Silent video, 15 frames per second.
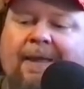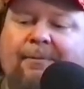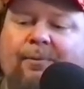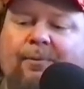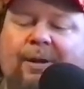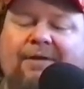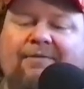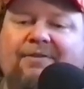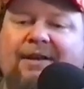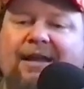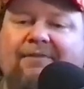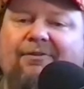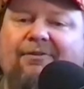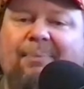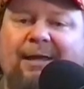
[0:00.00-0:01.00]
We've
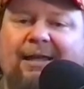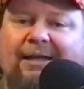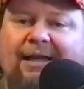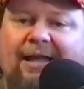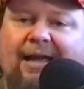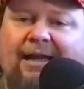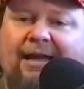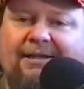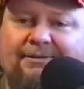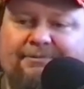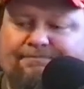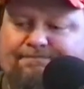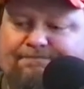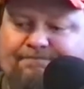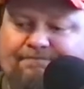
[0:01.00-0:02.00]
never been like,
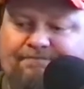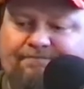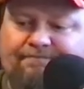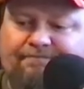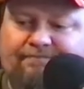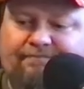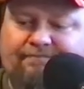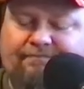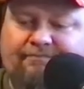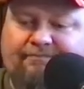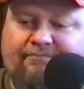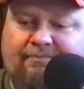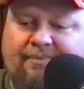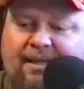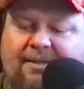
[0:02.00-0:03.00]

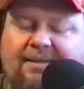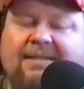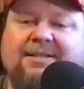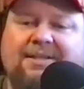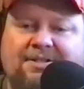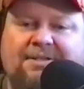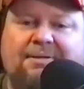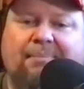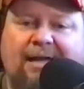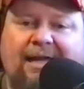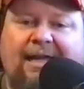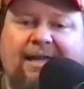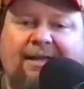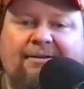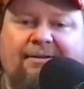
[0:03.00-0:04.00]
this is the man,